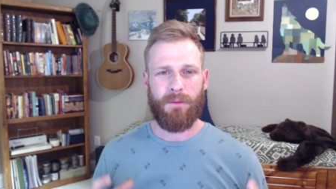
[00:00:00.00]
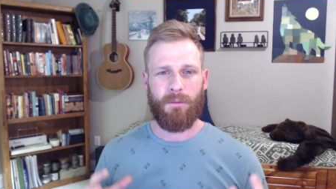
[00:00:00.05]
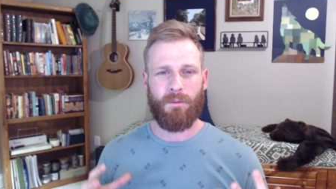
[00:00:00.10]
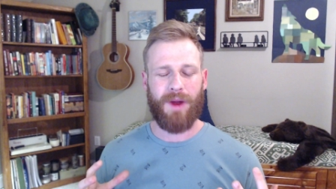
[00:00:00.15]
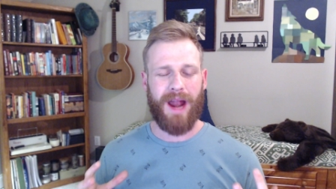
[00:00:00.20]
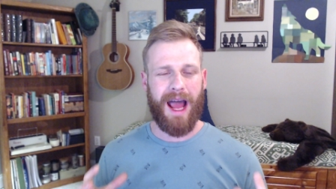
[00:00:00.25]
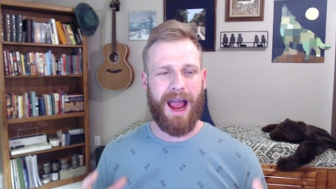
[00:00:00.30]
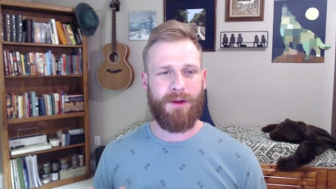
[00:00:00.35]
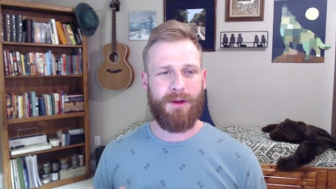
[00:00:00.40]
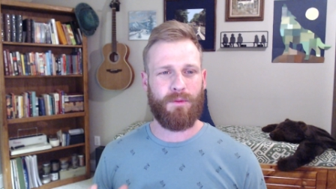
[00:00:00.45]

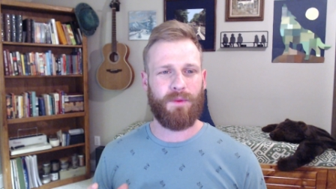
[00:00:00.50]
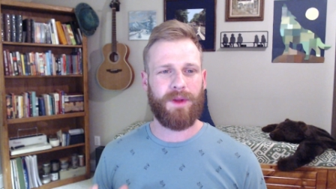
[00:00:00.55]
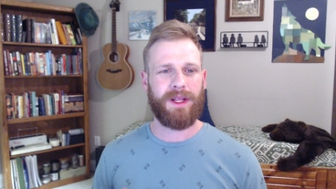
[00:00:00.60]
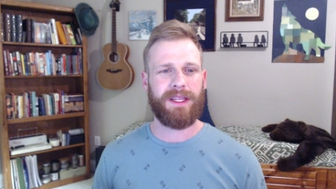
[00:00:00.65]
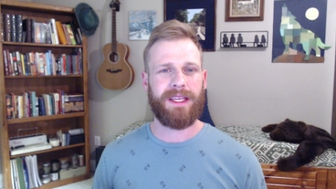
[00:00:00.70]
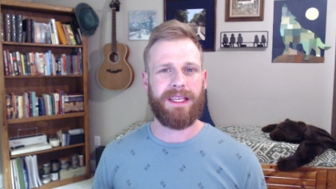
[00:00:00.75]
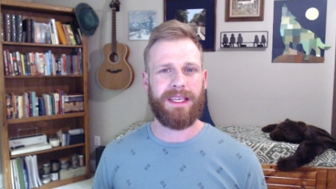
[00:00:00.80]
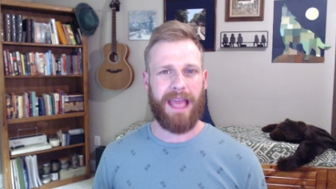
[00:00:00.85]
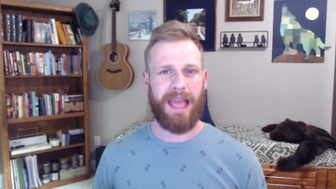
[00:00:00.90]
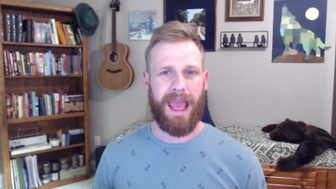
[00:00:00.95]
what I
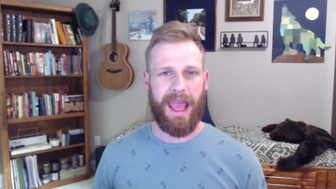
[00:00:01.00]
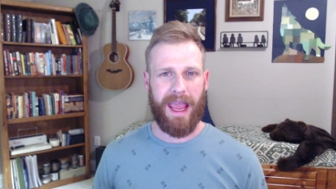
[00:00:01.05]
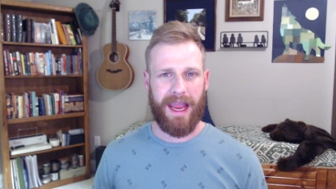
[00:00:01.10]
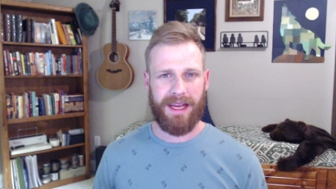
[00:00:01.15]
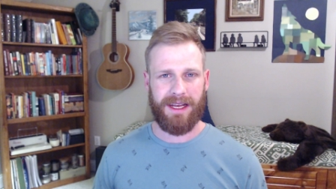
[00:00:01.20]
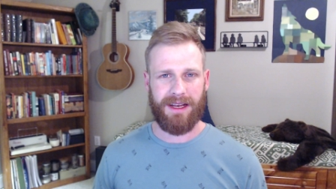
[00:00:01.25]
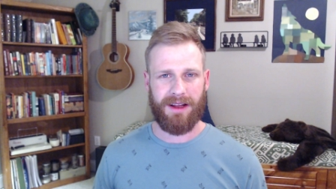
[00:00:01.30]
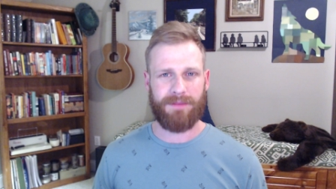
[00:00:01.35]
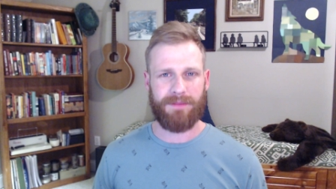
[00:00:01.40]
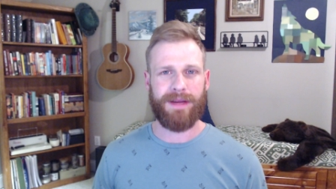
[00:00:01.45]
really
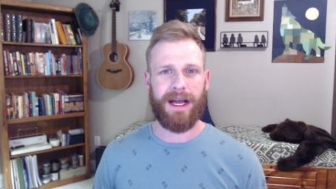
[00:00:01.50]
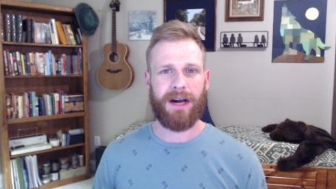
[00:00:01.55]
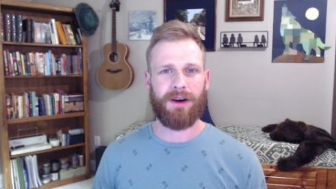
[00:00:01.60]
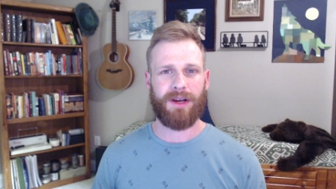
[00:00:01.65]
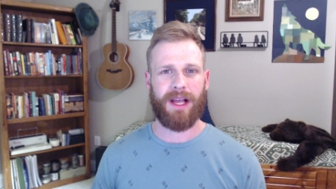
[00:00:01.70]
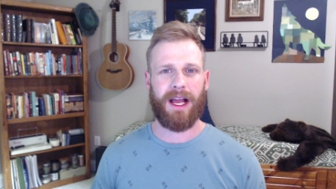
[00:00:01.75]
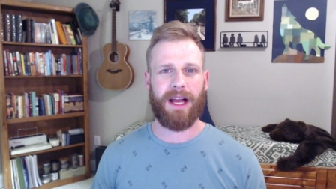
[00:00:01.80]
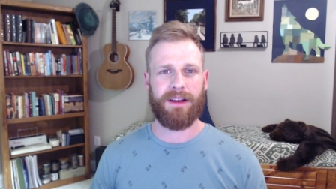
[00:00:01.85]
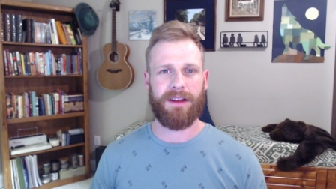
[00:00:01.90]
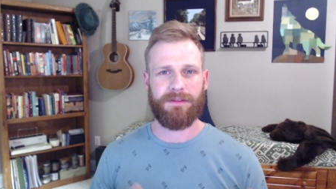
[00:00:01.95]
hate about
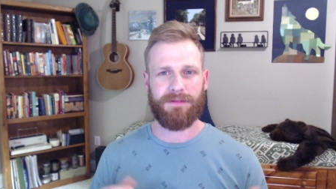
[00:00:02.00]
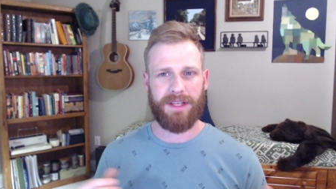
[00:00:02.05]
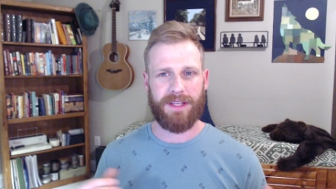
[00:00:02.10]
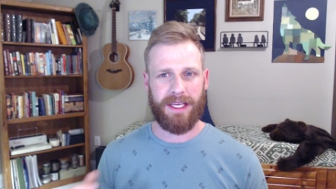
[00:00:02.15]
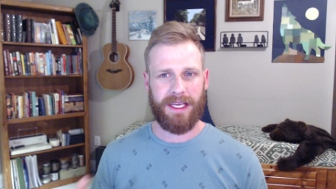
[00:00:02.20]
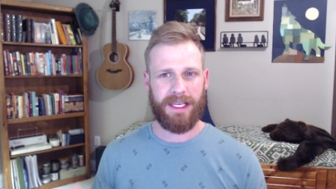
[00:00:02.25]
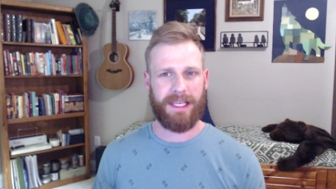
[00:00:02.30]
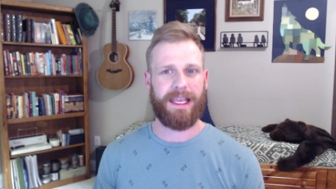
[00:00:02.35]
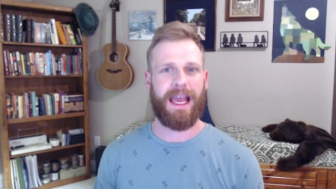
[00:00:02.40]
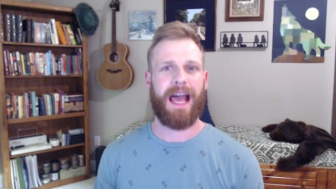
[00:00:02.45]
kind of
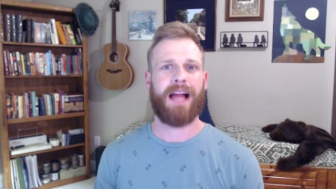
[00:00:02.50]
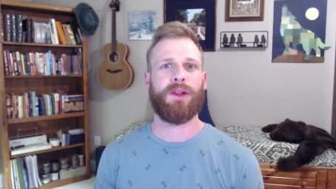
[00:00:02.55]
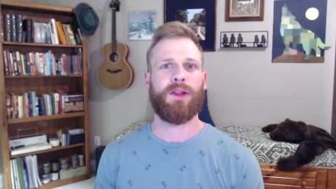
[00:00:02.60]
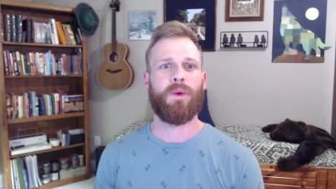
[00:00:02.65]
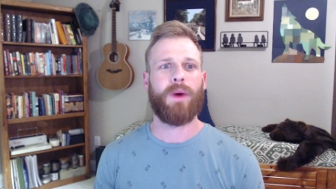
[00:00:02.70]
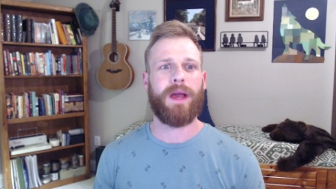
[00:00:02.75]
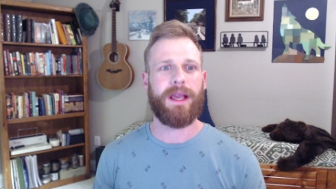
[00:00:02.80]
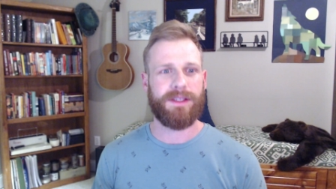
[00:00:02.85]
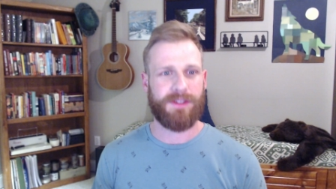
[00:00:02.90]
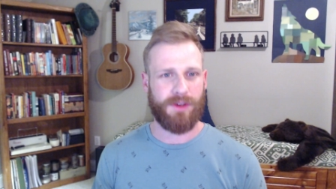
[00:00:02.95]
King
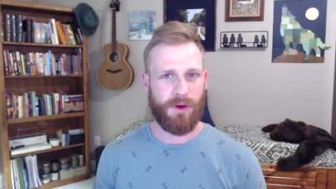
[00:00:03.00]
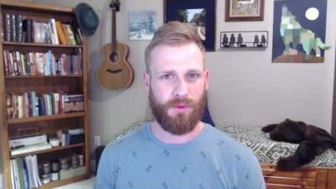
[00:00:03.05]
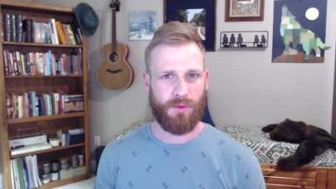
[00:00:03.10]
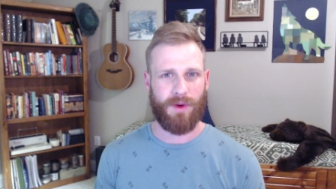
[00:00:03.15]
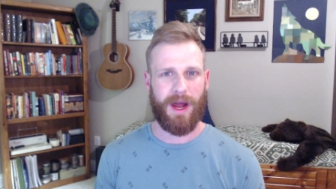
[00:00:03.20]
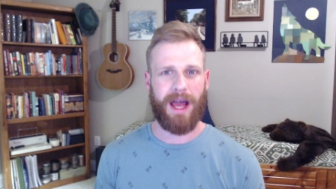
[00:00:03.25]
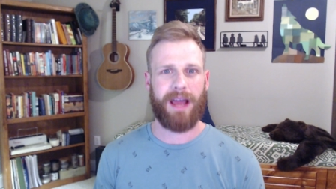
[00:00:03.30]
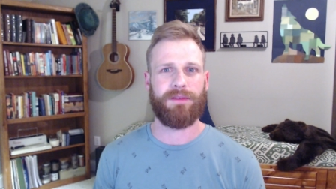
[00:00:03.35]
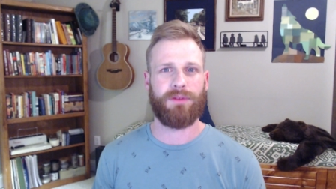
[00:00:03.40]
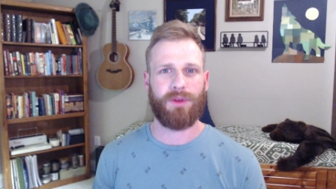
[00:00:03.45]
Calaway's
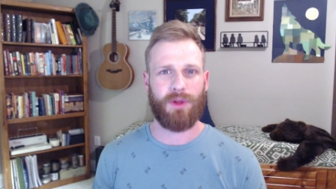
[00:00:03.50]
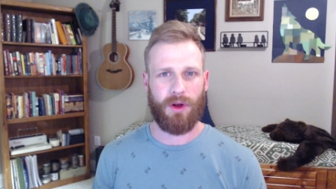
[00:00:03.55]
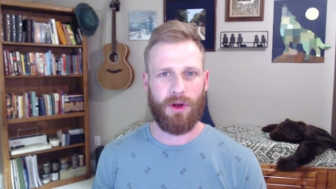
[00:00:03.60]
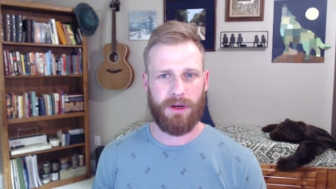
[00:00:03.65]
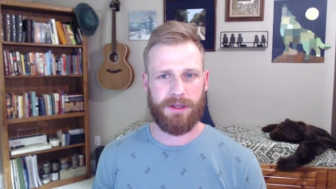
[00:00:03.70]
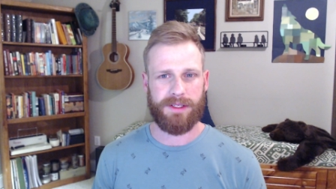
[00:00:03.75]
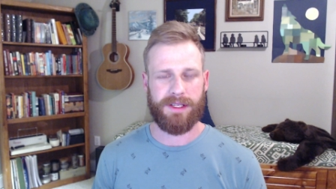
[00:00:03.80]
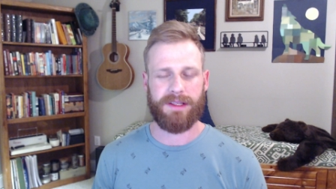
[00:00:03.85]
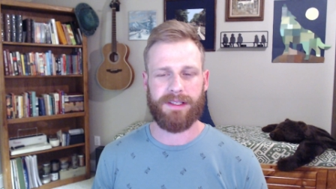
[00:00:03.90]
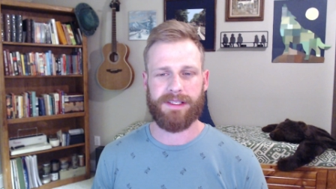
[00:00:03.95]
arrival
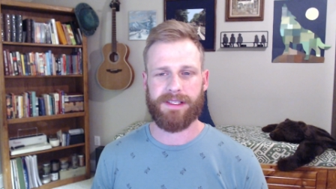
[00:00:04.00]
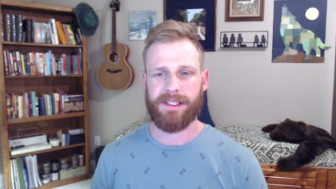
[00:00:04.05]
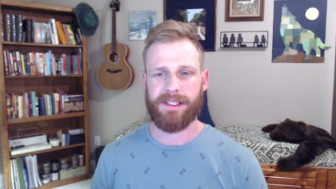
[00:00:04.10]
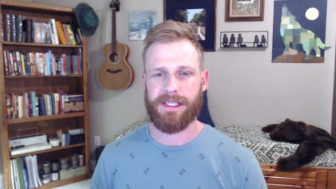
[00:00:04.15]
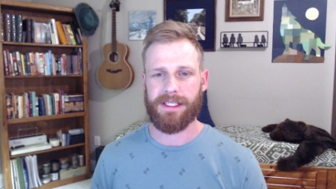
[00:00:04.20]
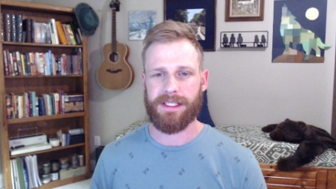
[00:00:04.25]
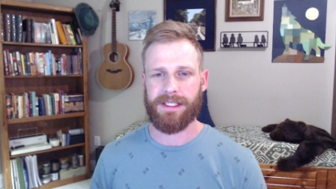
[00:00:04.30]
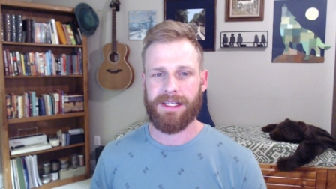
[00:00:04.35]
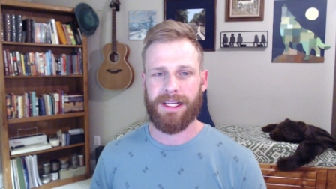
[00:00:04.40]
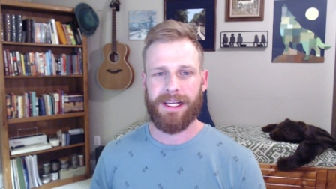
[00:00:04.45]
onto the
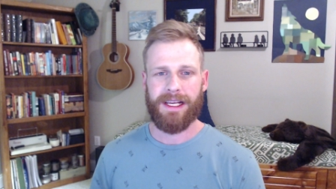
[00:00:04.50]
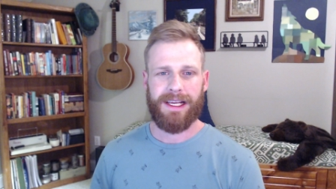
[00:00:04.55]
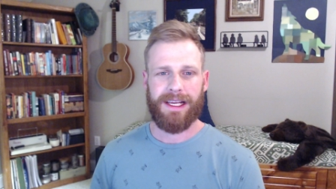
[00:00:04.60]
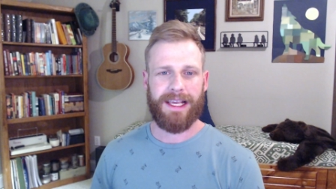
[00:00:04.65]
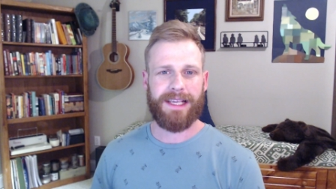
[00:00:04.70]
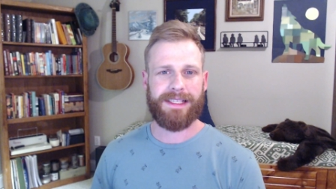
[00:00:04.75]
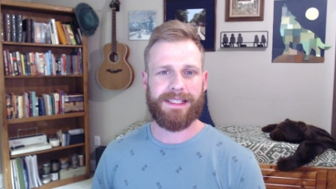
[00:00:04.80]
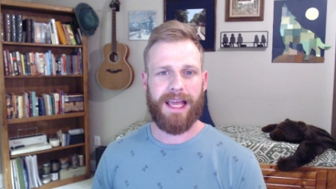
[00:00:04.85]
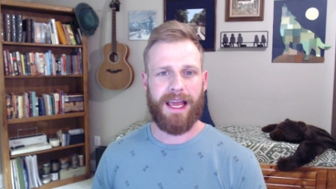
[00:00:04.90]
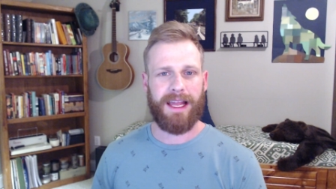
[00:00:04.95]
scene
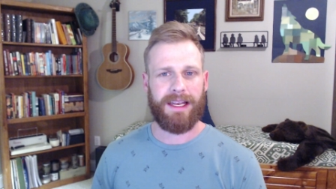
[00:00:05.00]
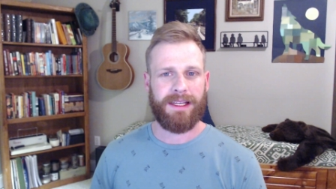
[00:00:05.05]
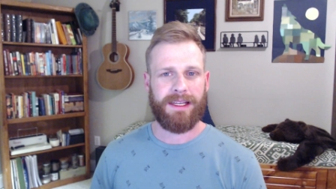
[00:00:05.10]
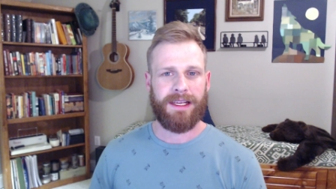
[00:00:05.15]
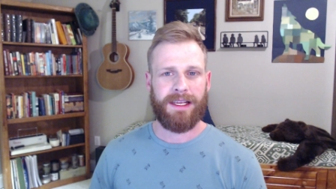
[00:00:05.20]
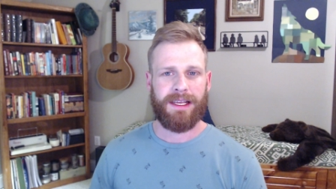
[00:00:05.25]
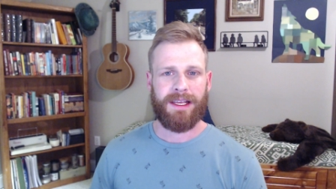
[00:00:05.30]
is that